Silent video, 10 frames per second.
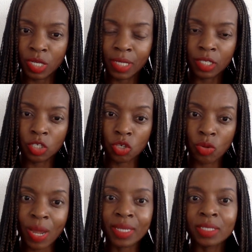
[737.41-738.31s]
the
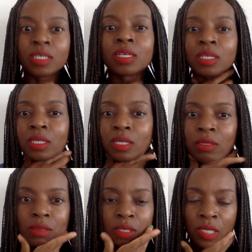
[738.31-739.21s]
thoracic, and
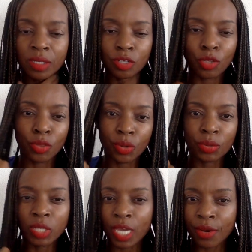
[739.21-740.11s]
then here in the
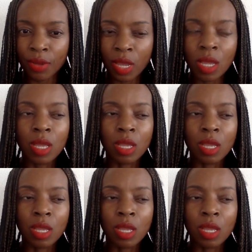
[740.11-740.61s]
throat area,